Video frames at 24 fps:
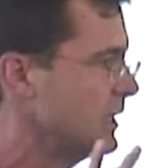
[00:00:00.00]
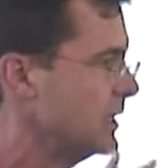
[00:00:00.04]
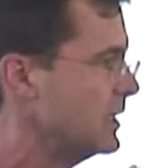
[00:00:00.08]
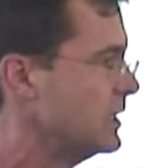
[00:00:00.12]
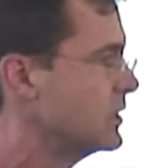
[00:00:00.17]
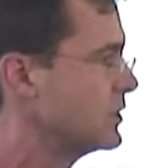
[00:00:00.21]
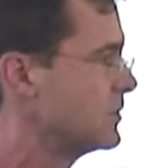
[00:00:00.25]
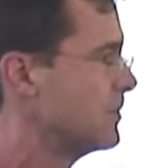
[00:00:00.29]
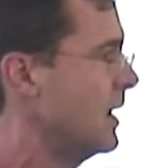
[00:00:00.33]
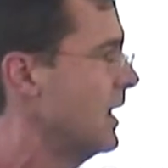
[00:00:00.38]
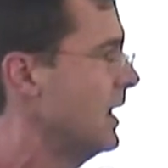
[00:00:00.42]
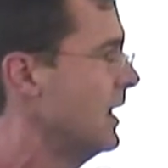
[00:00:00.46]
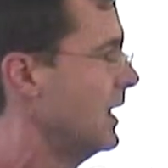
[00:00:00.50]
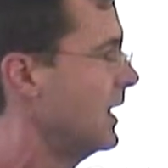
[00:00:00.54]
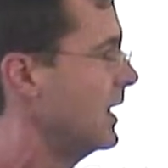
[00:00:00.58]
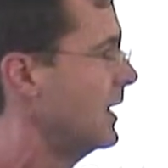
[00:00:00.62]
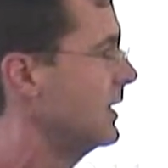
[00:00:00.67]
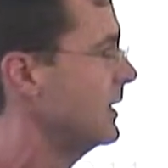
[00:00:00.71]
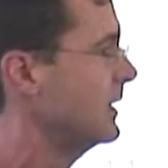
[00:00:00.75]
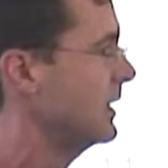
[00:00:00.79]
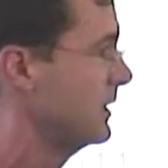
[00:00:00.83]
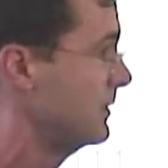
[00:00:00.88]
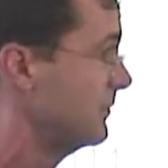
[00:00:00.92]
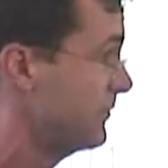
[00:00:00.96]
in his
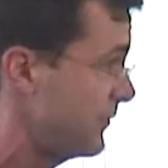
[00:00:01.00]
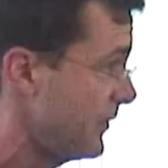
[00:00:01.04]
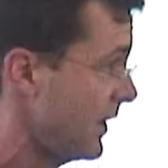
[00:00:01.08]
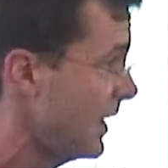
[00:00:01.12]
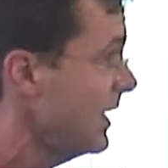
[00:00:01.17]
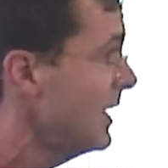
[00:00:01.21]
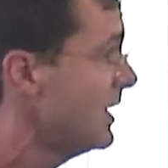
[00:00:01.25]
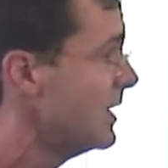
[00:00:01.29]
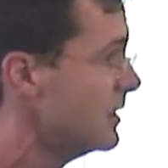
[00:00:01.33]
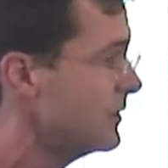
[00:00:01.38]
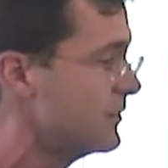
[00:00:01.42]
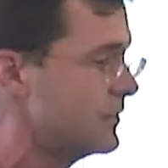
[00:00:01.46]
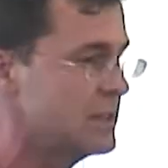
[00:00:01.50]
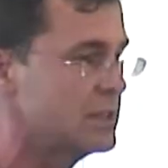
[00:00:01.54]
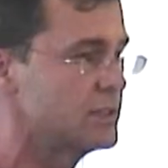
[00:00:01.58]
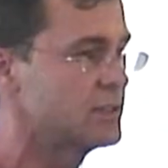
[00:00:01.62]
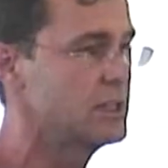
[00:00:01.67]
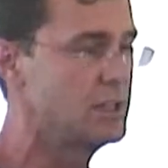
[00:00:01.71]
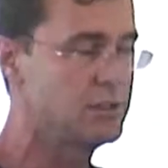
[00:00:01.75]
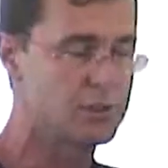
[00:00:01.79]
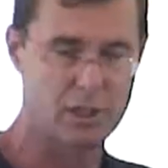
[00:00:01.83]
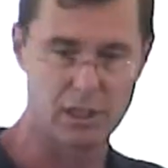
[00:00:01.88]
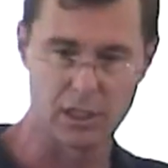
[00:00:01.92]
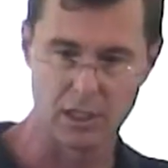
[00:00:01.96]
mind in faith, is
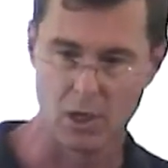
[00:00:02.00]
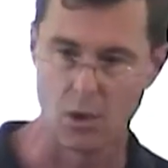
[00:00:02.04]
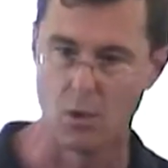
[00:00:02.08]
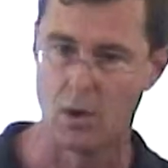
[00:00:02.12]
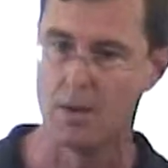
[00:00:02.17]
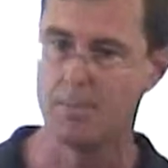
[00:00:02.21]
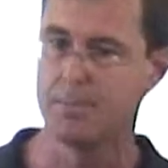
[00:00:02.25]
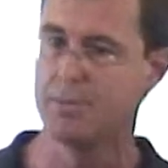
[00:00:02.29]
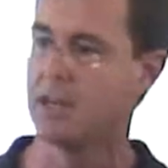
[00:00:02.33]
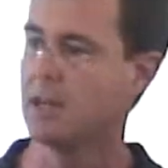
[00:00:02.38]
he's going to go up